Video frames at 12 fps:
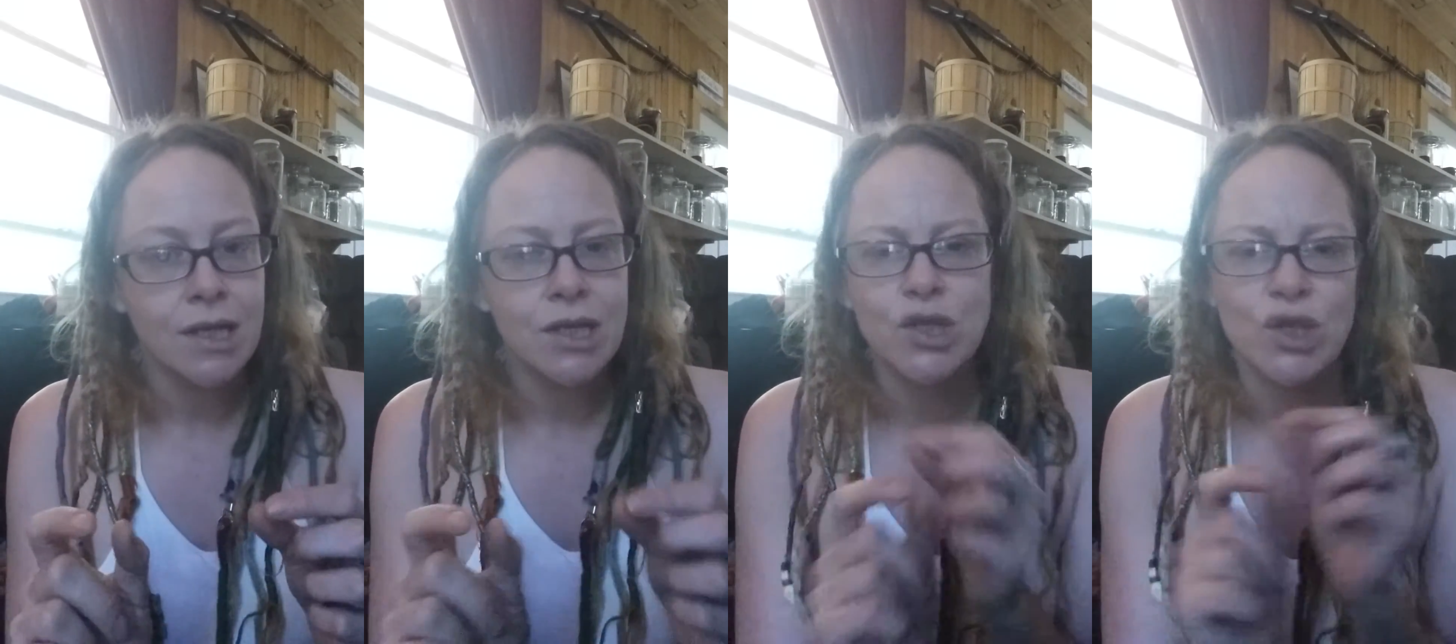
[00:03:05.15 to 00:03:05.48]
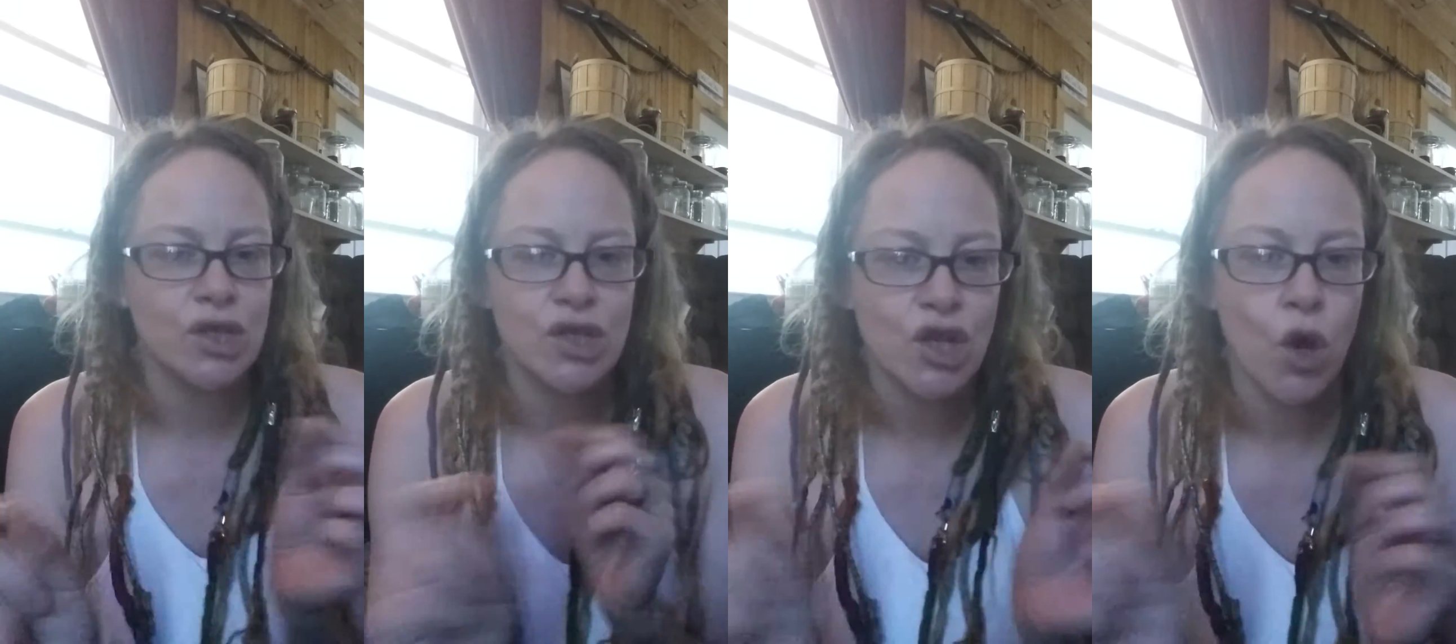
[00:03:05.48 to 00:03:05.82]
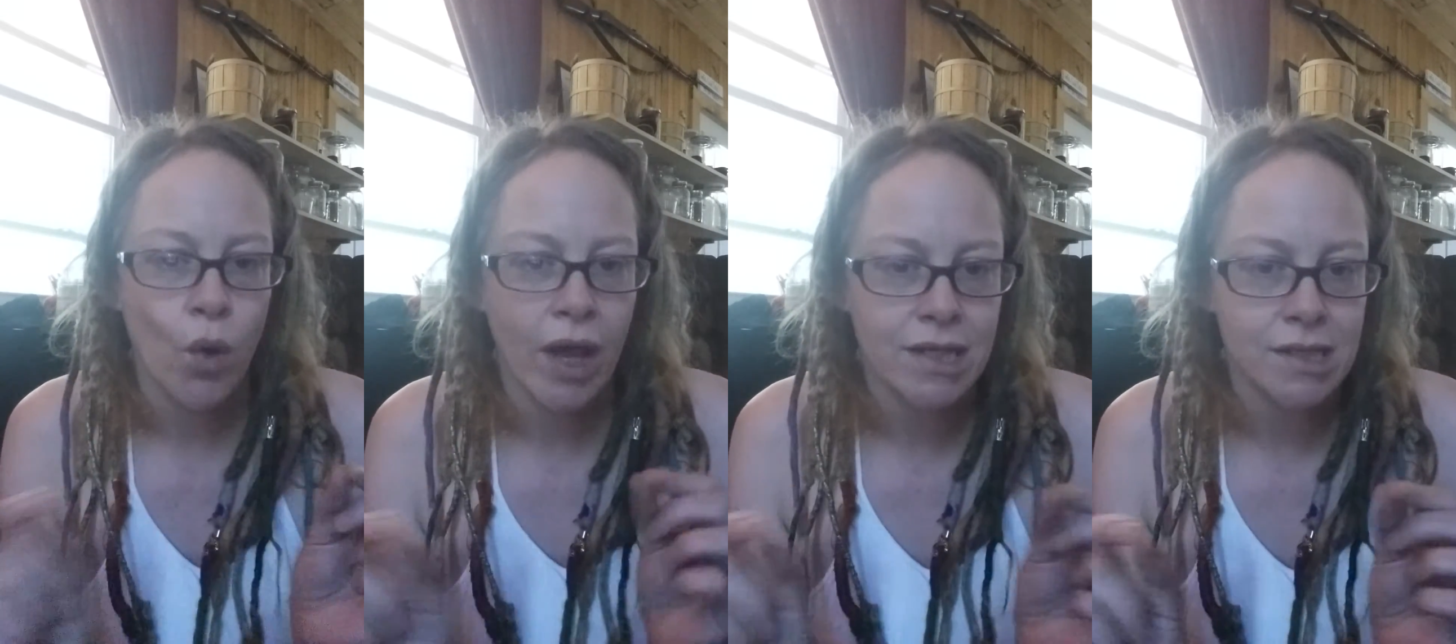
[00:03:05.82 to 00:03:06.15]
So there's no
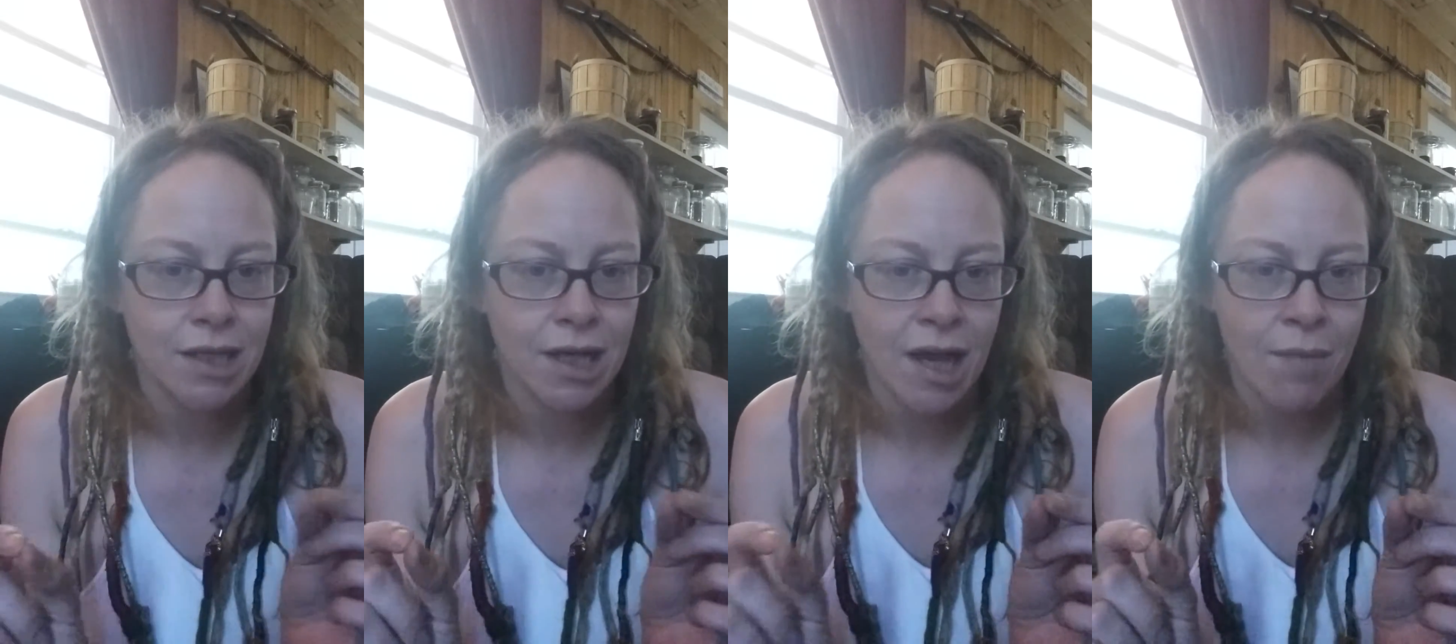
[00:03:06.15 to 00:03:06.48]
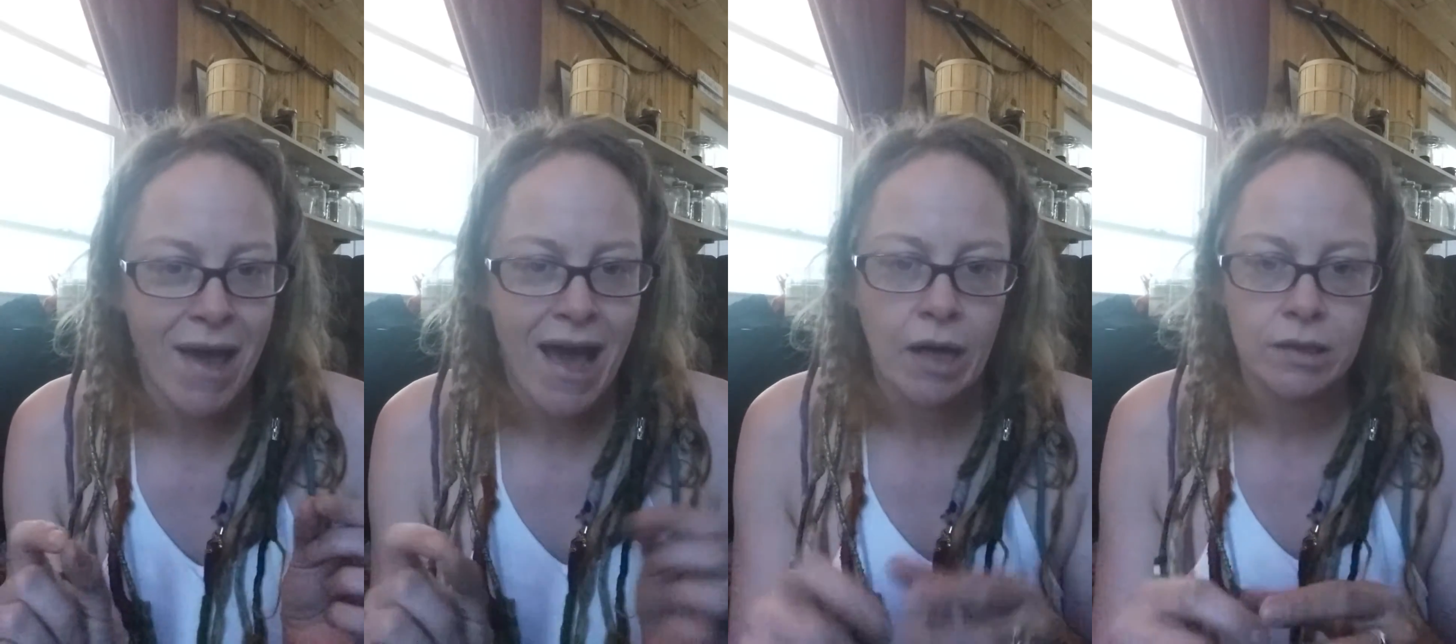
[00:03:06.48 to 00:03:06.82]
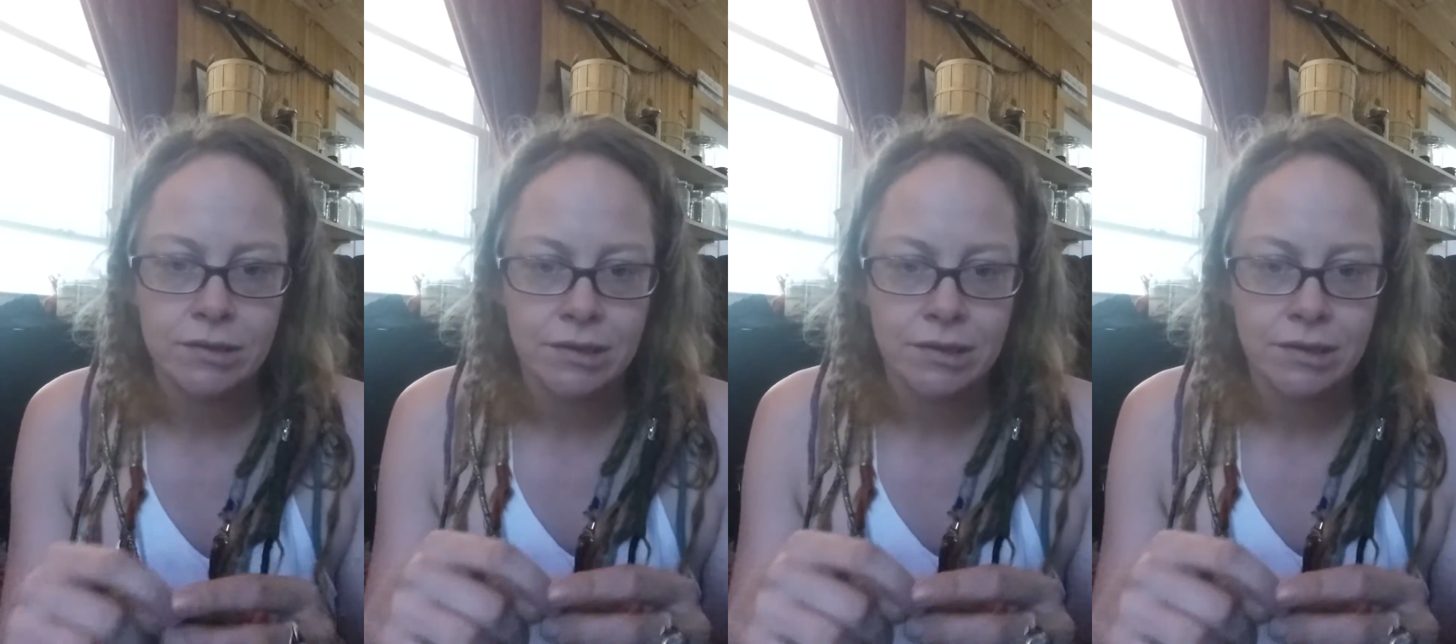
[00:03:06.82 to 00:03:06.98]
way it's going to come out.